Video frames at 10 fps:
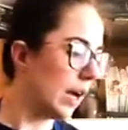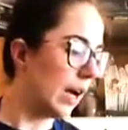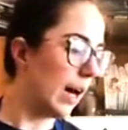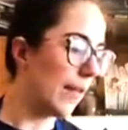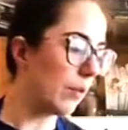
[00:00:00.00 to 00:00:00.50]

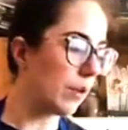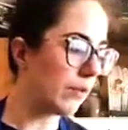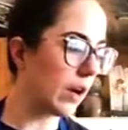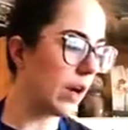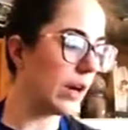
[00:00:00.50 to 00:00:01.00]
And then we've
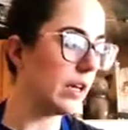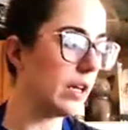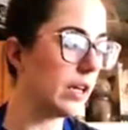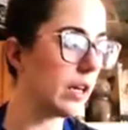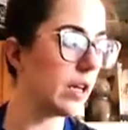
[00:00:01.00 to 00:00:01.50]
got
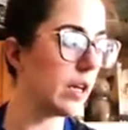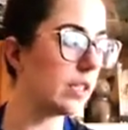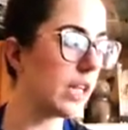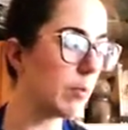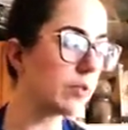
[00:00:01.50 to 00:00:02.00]
a
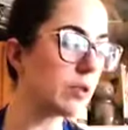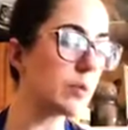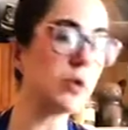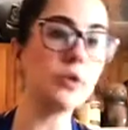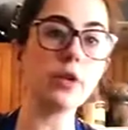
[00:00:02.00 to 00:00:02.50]

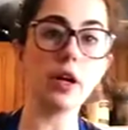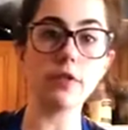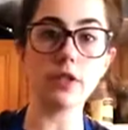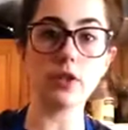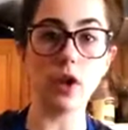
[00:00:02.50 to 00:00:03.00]
tablespoon of
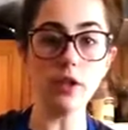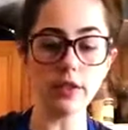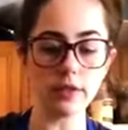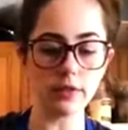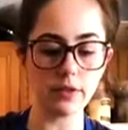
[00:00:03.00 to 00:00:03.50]

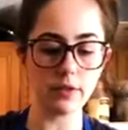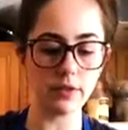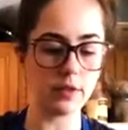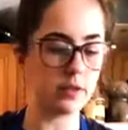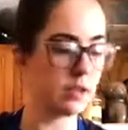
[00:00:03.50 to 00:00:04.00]
salt
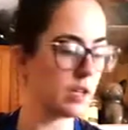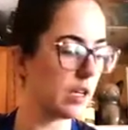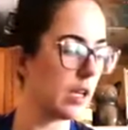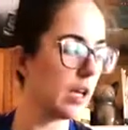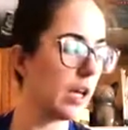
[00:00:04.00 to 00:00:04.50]

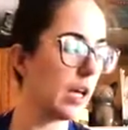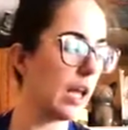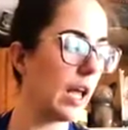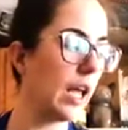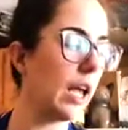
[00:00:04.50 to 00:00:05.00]

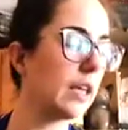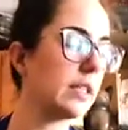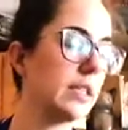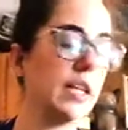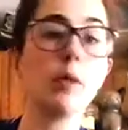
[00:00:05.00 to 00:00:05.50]
and
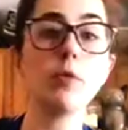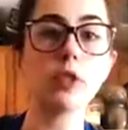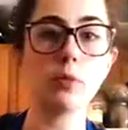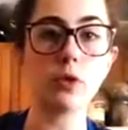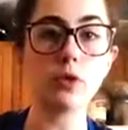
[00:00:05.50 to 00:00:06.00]
a
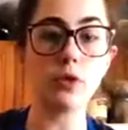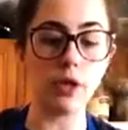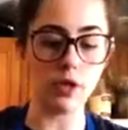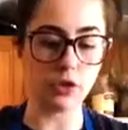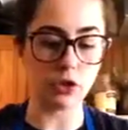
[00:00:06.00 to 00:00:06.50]
tablespoon
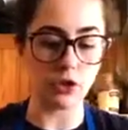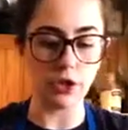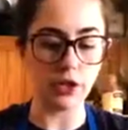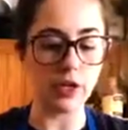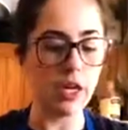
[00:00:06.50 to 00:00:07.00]
of
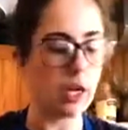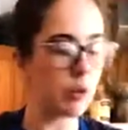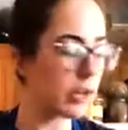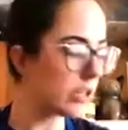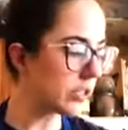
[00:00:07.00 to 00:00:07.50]
sugar. We're
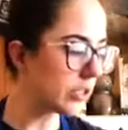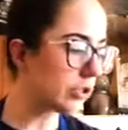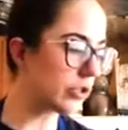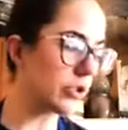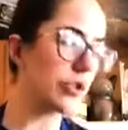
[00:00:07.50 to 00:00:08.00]
gonna just
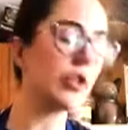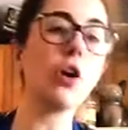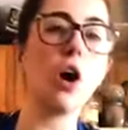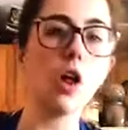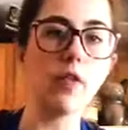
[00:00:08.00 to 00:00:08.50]
stir
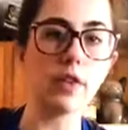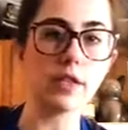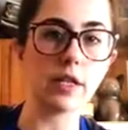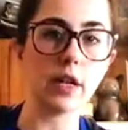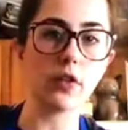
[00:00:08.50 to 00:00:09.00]
all of this
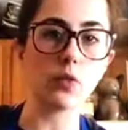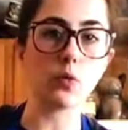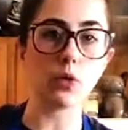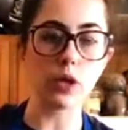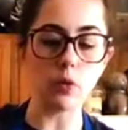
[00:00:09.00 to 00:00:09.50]
together
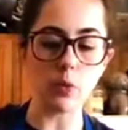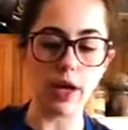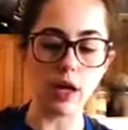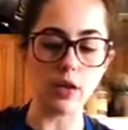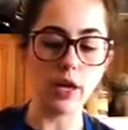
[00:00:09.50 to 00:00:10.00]
really
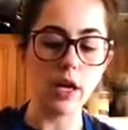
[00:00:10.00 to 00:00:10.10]
well